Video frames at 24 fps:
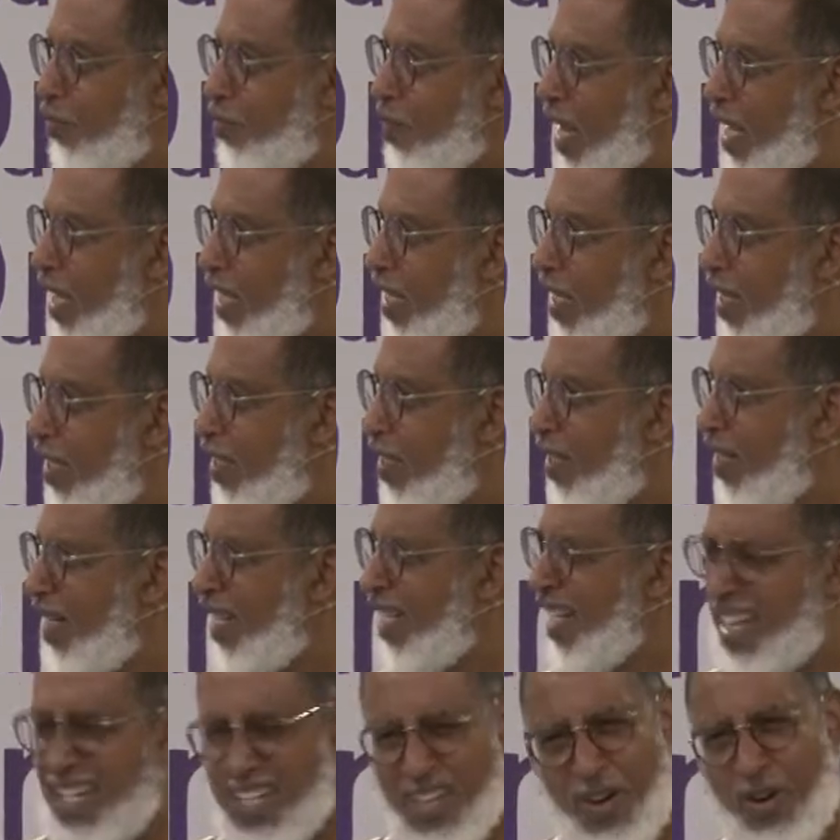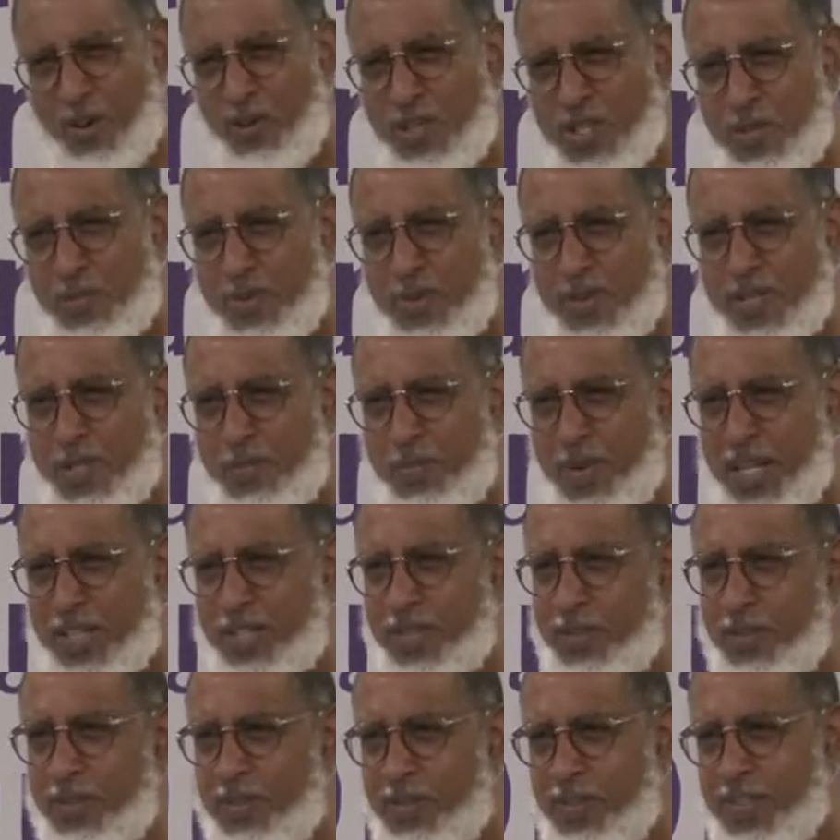Man, isn't the Holy Spirit
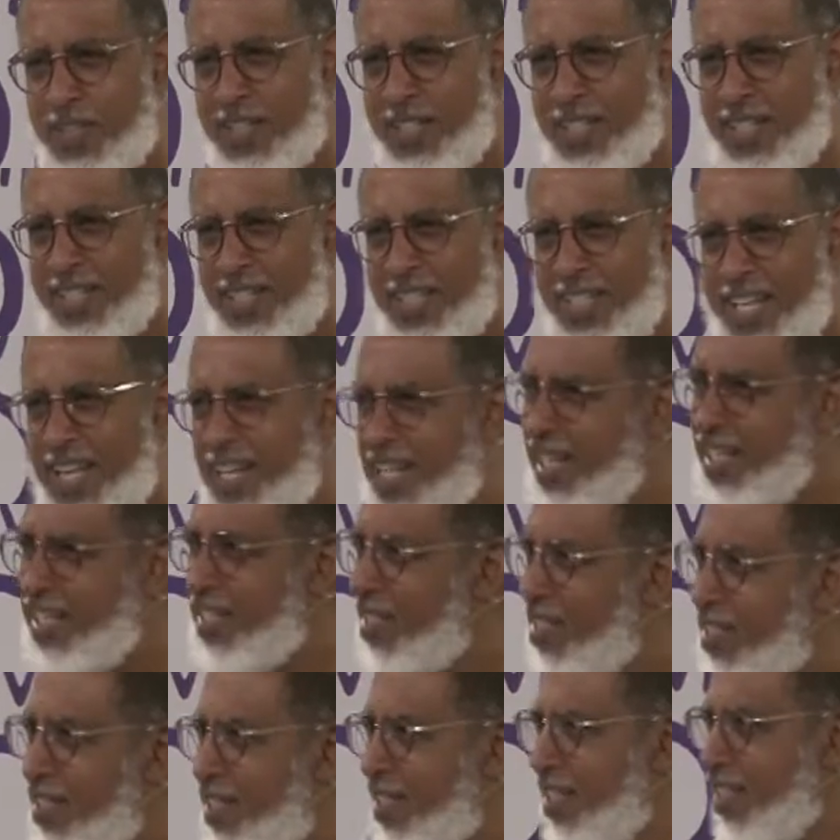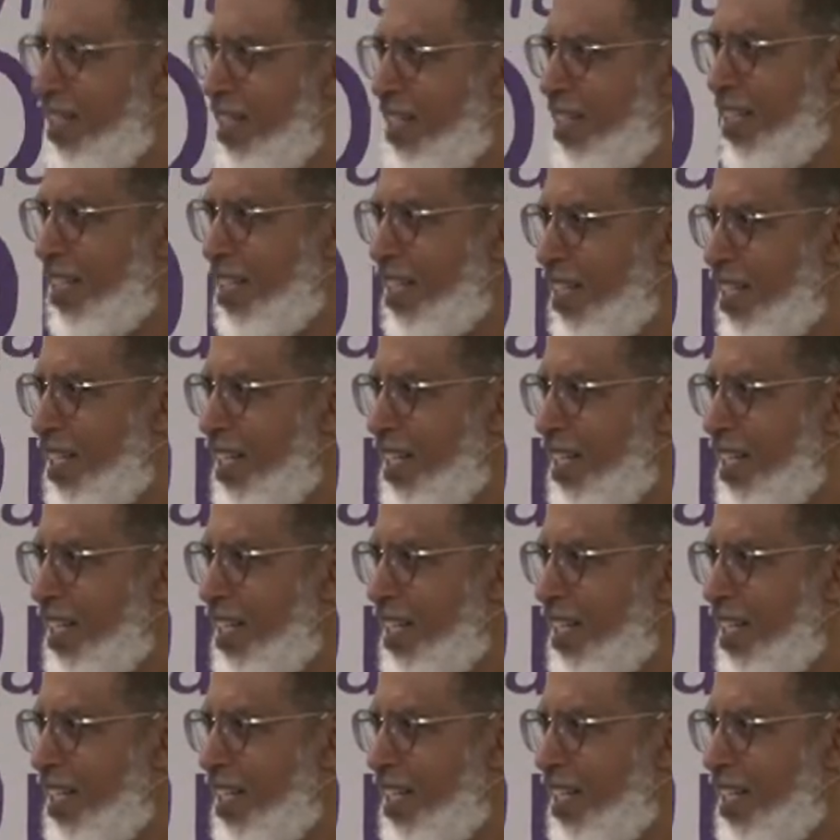special? Isn't he good?